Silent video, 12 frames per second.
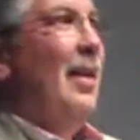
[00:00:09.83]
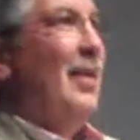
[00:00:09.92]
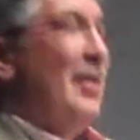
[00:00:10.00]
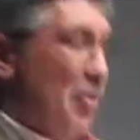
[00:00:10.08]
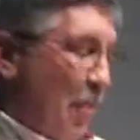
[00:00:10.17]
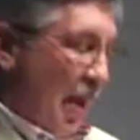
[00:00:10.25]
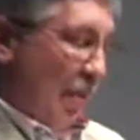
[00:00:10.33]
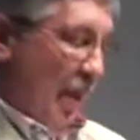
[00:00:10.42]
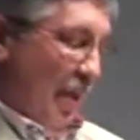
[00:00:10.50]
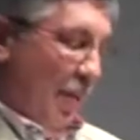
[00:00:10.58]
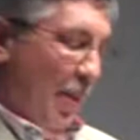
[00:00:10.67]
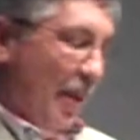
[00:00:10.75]
This may be
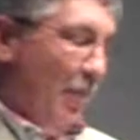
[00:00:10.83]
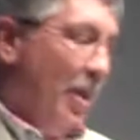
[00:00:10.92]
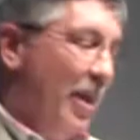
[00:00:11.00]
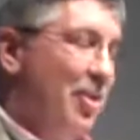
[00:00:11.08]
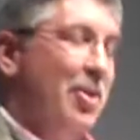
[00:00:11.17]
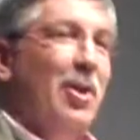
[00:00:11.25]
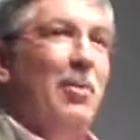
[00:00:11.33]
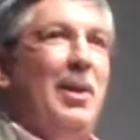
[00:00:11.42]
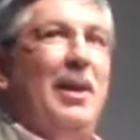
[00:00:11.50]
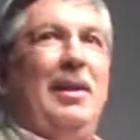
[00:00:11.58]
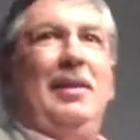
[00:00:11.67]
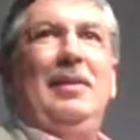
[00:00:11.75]
the big picture,
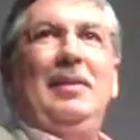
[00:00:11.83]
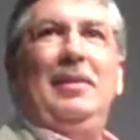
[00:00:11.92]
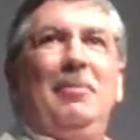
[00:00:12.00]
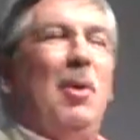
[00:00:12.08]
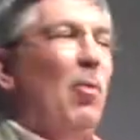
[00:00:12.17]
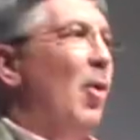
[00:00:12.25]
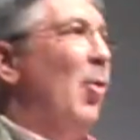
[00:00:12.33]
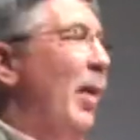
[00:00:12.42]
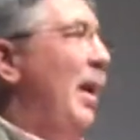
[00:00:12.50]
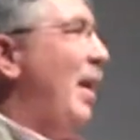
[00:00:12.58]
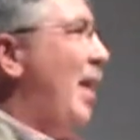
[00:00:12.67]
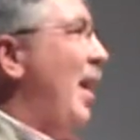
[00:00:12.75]
but we're
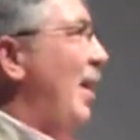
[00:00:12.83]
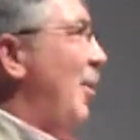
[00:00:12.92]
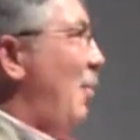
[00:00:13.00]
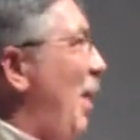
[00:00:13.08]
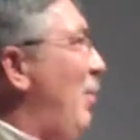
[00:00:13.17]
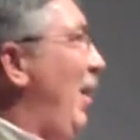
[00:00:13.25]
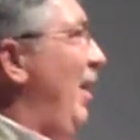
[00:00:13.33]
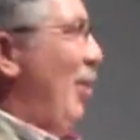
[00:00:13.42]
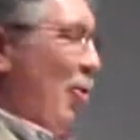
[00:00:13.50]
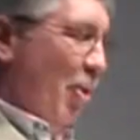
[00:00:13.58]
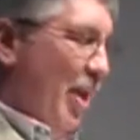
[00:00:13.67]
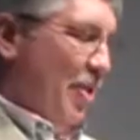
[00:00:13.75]
really kind of the people in
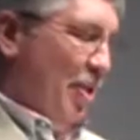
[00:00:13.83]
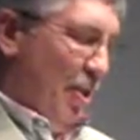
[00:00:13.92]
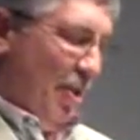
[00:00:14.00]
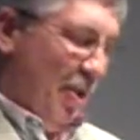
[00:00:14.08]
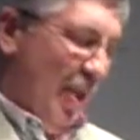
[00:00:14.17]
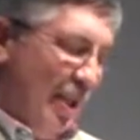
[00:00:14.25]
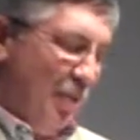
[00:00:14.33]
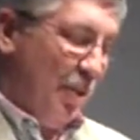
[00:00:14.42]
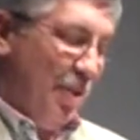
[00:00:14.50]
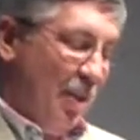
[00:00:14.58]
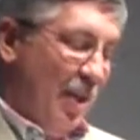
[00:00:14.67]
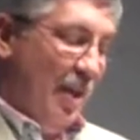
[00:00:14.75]
the trenches, so that's
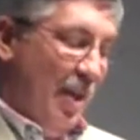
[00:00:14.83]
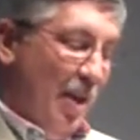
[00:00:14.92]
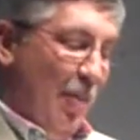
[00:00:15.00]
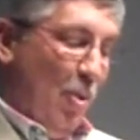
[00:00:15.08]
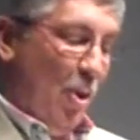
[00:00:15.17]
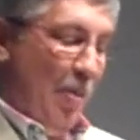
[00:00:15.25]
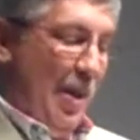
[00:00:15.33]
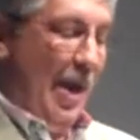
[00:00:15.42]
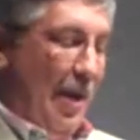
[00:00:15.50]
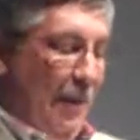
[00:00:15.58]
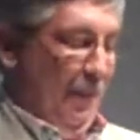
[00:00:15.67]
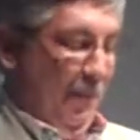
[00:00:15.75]
what you're going to hear more
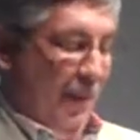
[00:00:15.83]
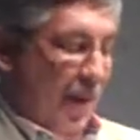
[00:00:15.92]
about.